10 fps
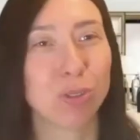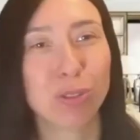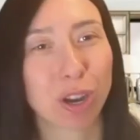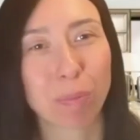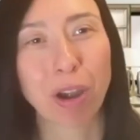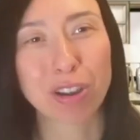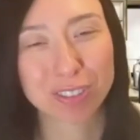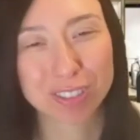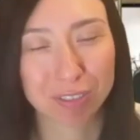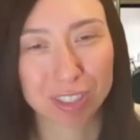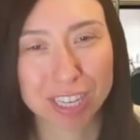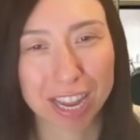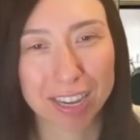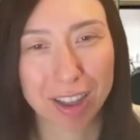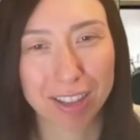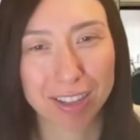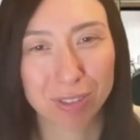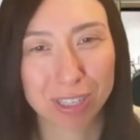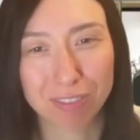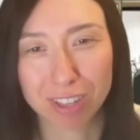choose our partners every day,
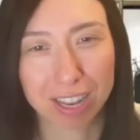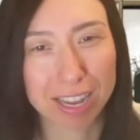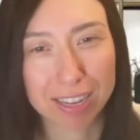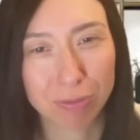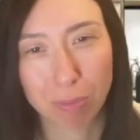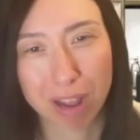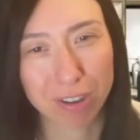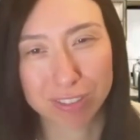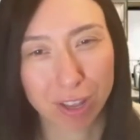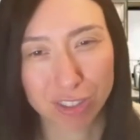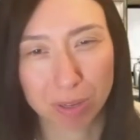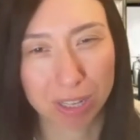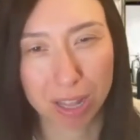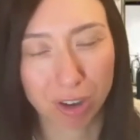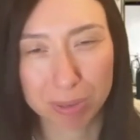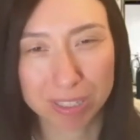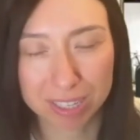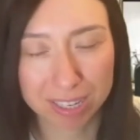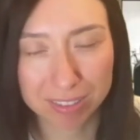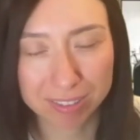we have to remind ourselves that we love our
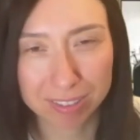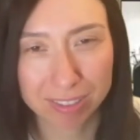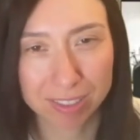business?